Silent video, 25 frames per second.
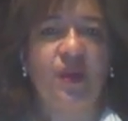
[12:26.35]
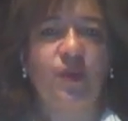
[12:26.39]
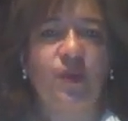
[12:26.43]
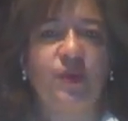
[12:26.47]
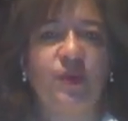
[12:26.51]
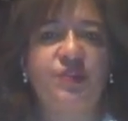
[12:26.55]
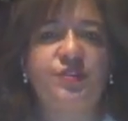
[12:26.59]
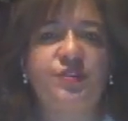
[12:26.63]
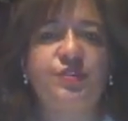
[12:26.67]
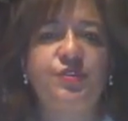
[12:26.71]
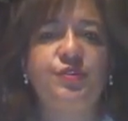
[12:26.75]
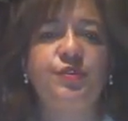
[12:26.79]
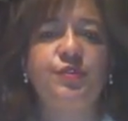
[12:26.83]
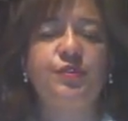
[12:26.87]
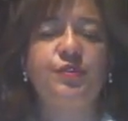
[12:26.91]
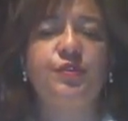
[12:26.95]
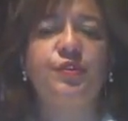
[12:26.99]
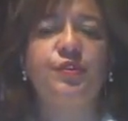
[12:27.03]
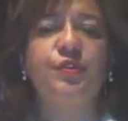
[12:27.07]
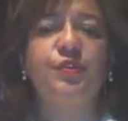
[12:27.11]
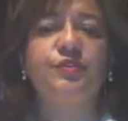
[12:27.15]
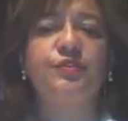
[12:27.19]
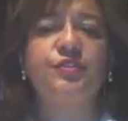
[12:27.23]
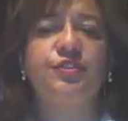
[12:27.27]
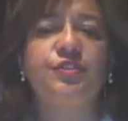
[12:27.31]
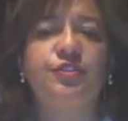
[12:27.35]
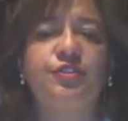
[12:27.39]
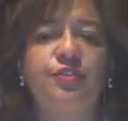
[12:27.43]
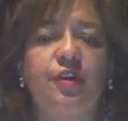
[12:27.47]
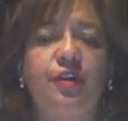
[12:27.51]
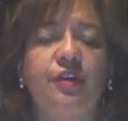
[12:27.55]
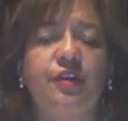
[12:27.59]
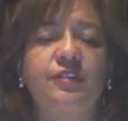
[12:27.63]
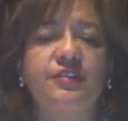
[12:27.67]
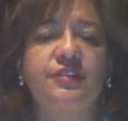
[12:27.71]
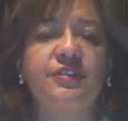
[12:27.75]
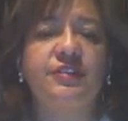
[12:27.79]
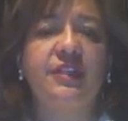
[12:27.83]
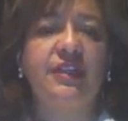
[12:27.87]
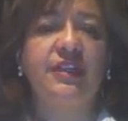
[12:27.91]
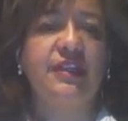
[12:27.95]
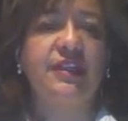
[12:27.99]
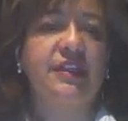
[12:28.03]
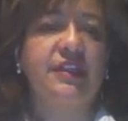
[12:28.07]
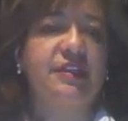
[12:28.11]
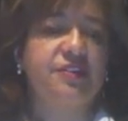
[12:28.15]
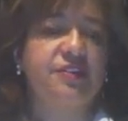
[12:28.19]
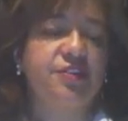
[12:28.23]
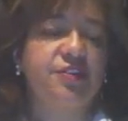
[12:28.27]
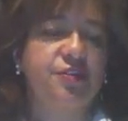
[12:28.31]
What to do to construct the
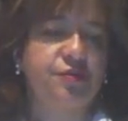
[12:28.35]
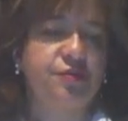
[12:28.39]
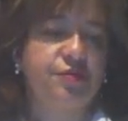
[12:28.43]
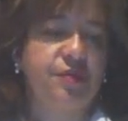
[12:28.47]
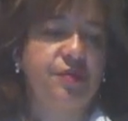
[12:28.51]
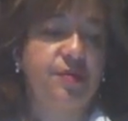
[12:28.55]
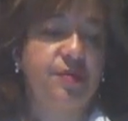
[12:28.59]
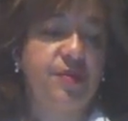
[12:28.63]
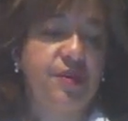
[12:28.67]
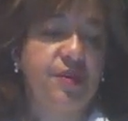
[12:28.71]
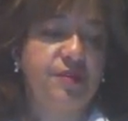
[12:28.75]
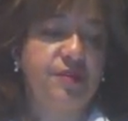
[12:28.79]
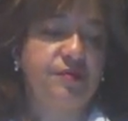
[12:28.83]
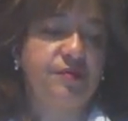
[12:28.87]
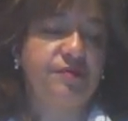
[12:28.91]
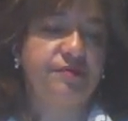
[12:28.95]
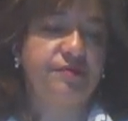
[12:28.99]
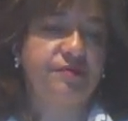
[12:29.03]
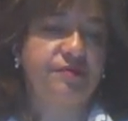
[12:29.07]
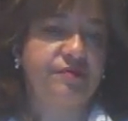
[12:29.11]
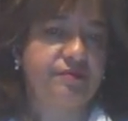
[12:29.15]
literature review?